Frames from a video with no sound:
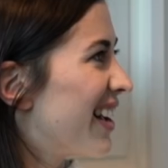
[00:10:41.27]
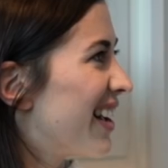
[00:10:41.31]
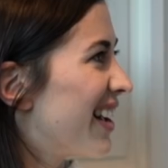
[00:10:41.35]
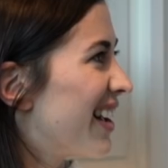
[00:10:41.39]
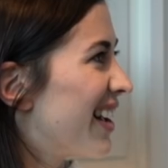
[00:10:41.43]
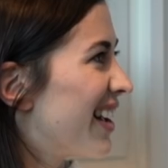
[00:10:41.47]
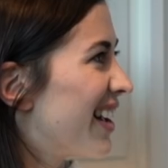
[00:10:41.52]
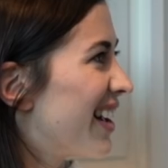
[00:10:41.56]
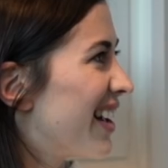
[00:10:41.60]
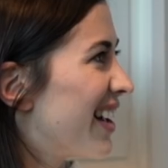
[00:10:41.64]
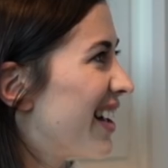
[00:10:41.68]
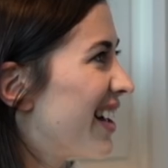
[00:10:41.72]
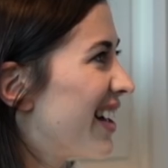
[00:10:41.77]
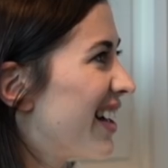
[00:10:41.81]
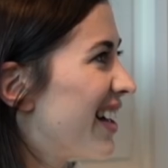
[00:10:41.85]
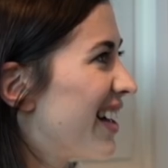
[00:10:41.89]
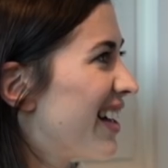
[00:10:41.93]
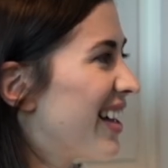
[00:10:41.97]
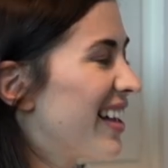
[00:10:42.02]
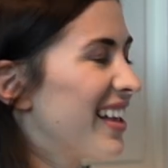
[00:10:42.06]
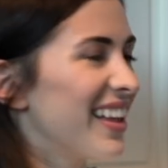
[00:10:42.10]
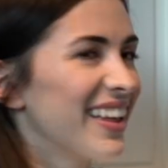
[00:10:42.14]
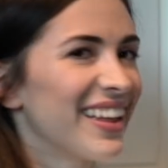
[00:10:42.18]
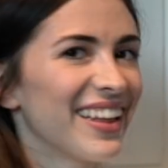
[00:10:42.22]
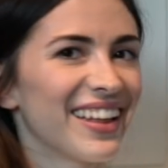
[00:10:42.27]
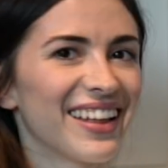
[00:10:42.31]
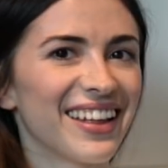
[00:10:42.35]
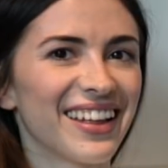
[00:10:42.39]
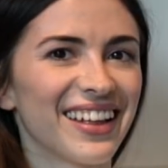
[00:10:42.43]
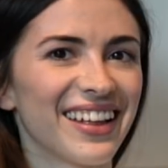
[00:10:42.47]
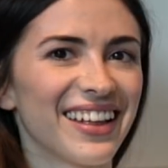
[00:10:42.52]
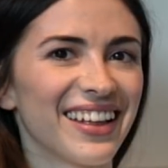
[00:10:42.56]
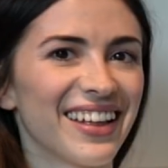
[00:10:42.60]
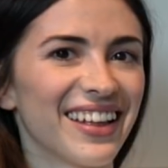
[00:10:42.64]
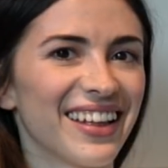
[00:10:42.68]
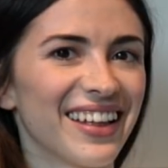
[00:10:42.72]

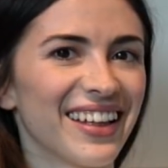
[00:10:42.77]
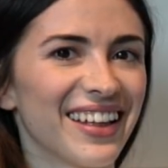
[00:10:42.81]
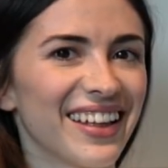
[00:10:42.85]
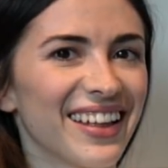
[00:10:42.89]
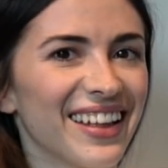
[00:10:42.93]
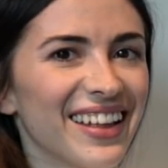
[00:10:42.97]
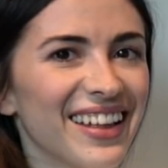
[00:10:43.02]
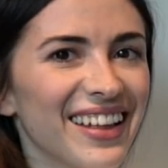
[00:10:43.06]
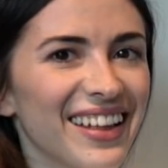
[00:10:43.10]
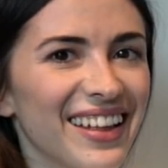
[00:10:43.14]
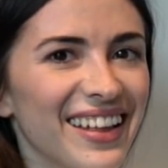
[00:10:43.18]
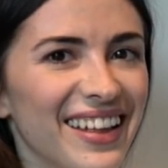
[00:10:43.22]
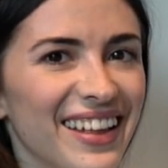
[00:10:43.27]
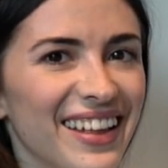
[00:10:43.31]
(silent)